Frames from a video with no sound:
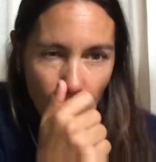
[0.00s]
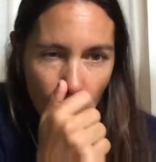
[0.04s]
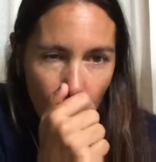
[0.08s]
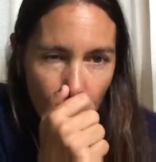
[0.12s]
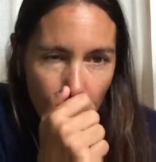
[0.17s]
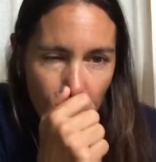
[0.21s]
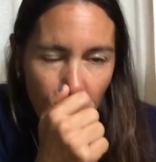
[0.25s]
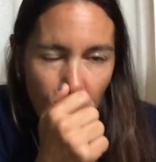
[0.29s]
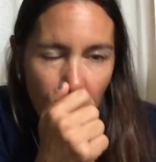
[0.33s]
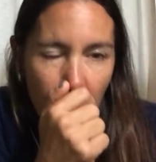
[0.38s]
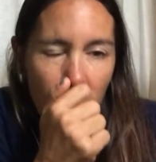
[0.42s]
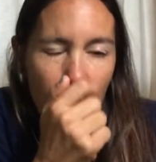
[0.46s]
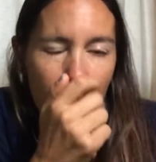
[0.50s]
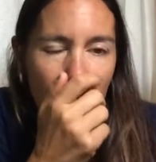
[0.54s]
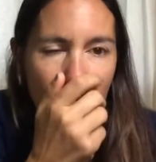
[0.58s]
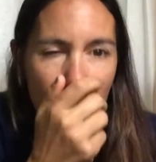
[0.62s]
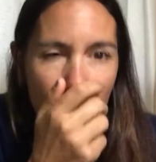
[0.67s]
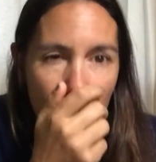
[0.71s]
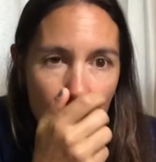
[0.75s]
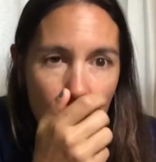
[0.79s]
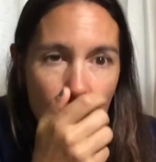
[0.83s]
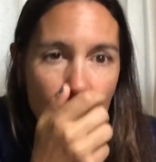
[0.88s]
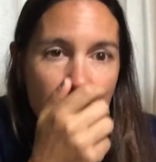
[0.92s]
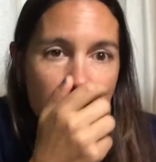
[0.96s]
over,
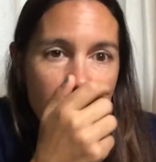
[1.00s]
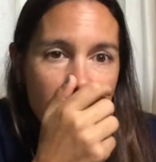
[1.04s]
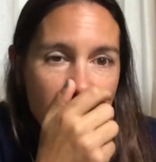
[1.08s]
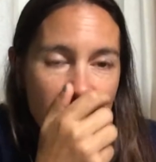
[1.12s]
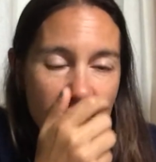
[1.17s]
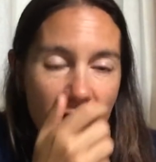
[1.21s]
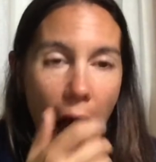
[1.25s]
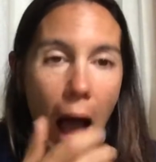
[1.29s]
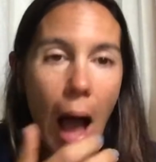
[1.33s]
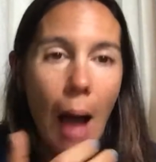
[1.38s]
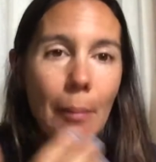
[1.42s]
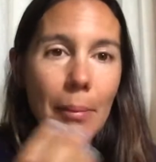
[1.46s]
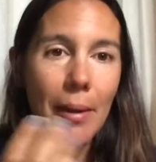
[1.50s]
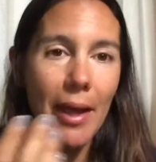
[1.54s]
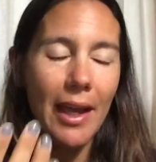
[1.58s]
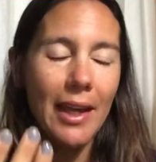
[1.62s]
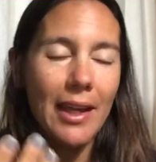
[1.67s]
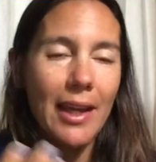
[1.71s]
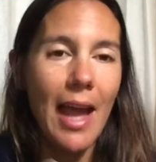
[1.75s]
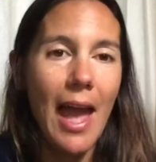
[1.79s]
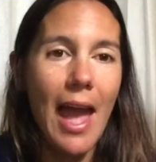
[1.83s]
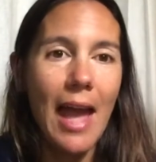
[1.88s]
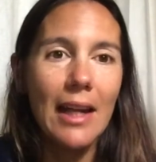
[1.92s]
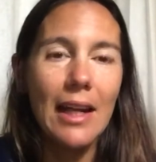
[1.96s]

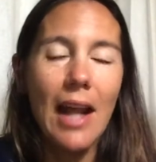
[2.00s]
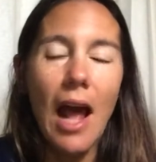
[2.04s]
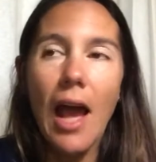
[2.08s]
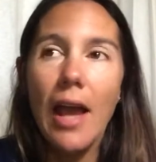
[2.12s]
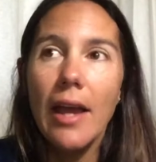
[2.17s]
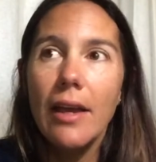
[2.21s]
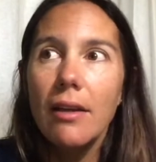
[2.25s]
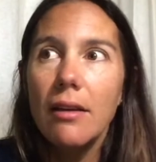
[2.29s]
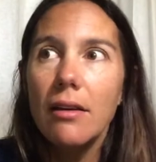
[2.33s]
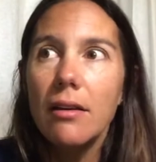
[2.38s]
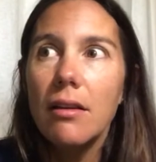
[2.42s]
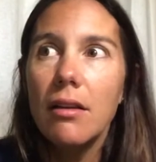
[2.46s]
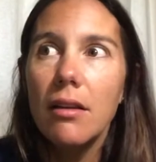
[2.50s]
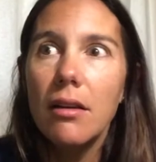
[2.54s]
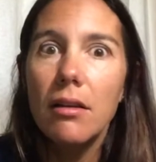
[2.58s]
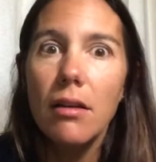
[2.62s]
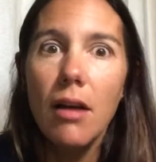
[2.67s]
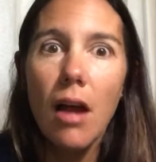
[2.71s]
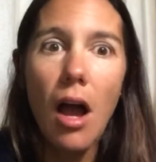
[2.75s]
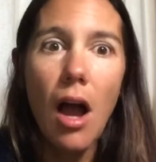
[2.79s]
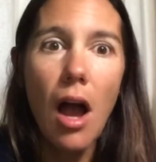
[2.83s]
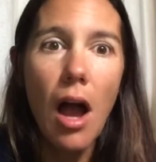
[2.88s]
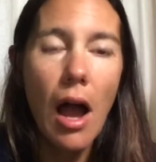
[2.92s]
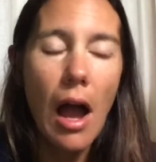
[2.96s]
sobbing. And I,
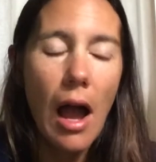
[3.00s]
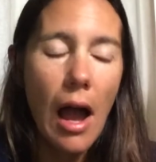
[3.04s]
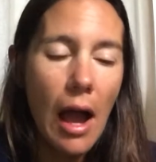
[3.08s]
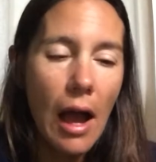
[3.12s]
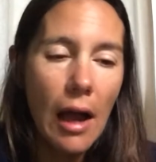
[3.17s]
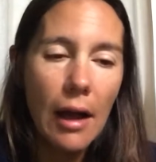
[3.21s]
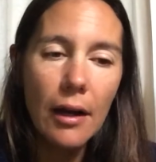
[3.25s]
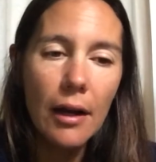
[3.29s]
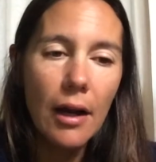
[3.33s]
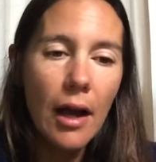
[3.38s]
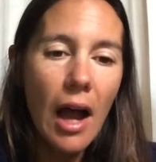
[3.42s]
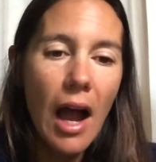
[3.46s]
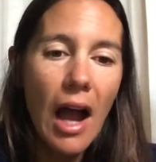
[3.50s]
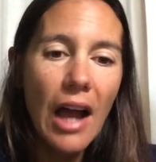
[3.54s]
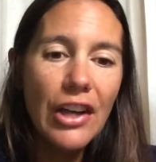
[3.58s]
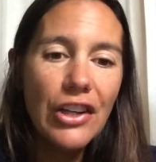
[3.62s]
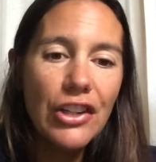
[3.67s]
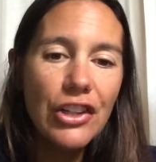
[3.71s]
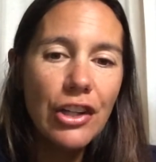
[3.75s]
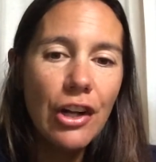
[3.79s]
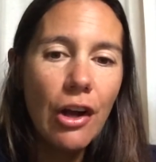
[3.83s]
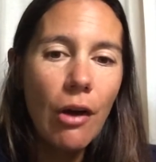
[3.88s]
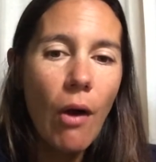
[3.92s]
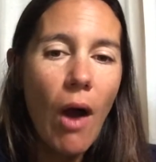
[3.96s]

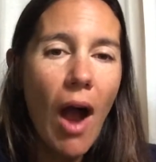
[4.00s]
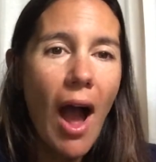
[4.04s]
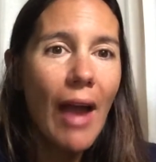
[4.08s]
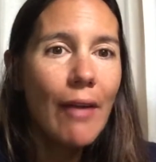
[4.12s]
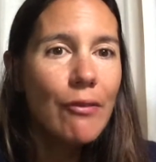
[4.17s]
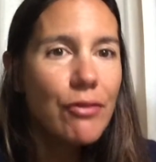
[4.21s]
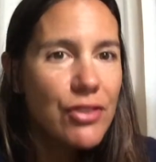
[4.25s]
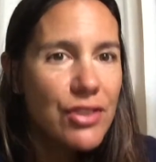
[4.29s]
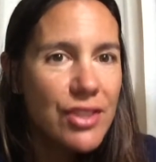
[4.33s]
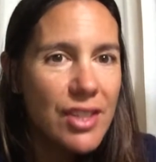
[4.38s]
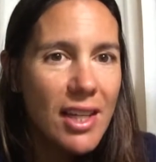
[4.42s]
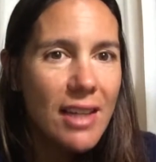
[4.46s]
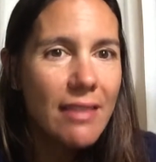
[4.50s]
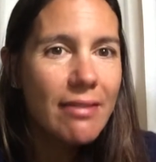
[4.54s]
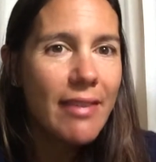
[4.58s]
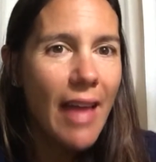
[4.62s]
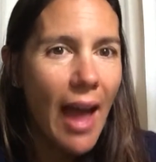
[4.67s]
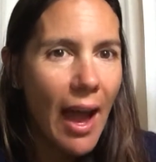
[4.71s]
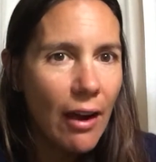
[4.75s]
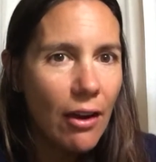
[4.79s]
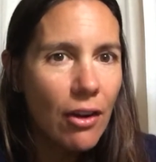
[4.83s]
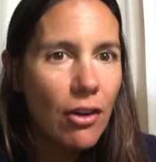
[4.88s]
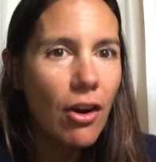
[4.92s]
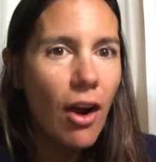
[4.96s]
you know, I've seen
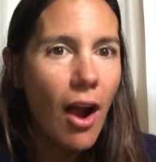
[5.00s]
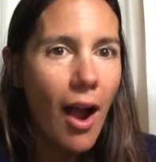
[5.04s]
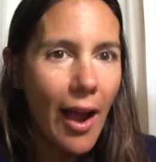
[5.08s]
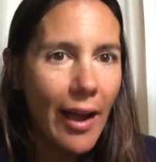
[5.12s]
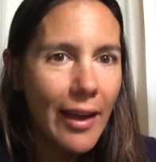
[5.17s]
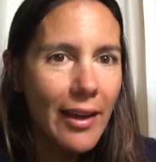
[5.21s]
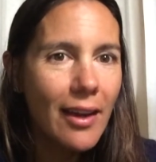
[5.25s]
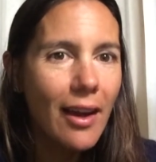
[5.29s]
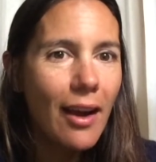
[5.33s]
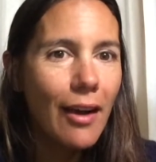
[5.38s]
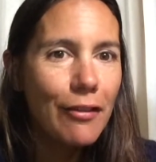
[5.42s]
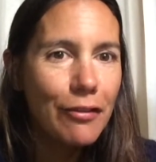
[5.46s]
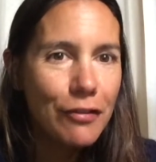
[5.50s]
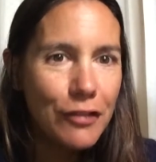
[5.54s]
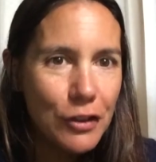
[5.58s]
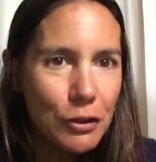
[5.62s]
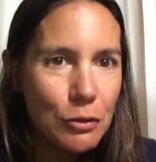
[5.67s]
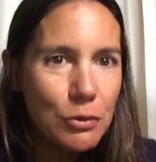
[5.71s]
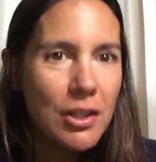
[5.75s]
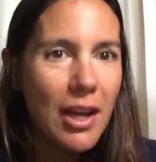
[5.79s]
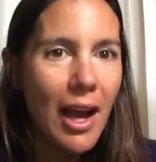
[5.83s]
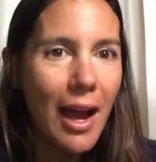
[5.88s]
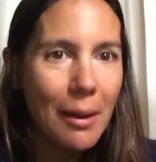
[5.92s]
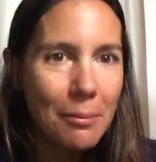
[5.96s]
that cry a
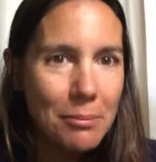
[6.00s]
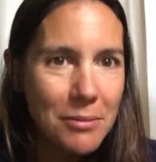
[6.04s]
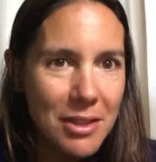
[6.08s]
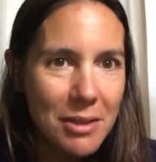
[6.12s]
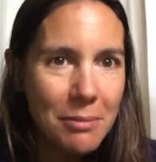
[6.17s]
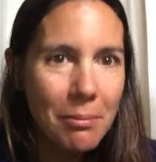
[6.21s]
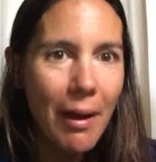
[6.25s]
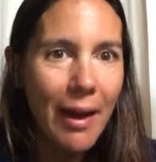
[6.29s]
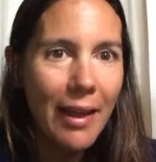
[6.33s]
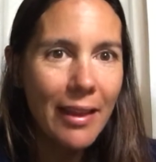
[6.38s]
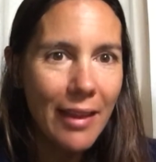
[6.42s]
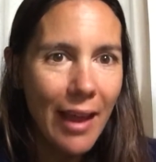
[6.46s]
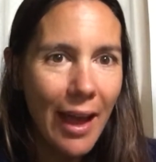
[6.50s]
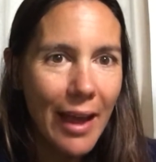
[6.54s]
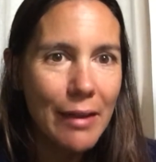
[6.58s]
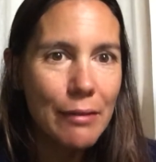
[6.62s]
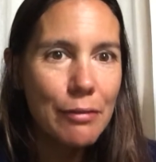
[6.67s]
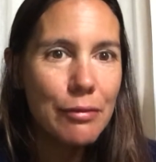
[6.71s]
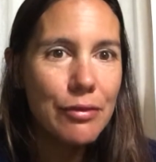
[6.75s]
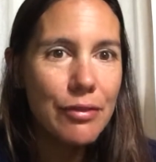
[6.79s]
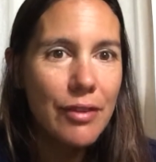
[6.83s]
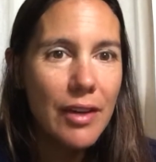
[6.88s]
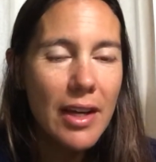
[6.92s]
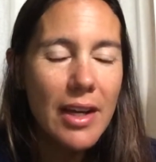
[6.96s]
few times in my
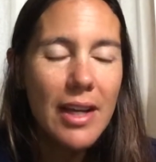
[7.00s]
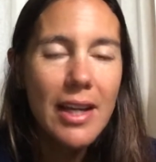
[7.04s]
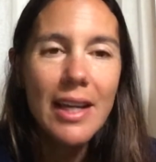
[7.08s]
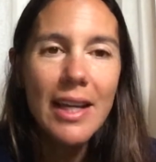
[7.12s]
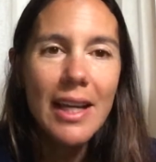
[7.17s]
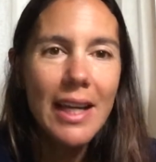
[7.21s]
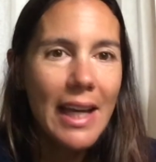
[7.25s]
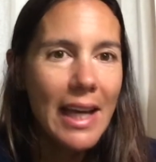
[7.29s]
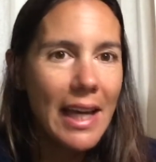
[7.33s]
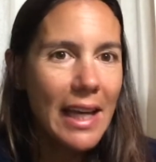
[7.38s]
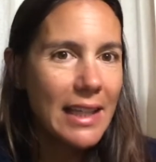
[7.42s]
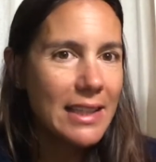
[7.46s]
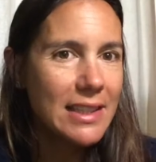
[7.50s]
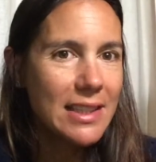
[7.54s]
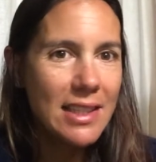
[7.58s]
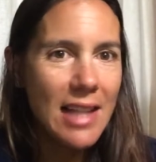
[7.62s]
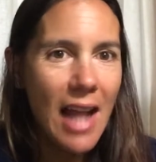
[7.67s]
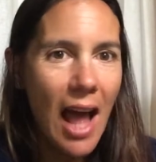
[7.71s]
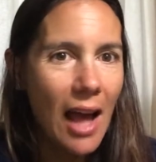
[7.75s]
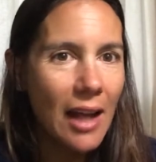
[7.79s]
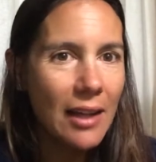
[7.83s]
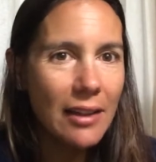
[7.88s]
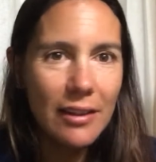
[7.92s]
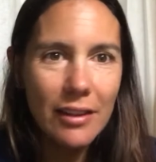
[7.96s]
life. It's
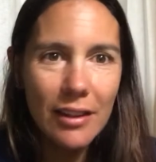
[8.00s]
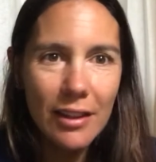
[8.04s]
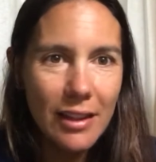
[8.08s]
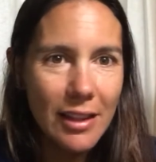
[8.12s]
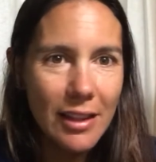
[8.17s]
not,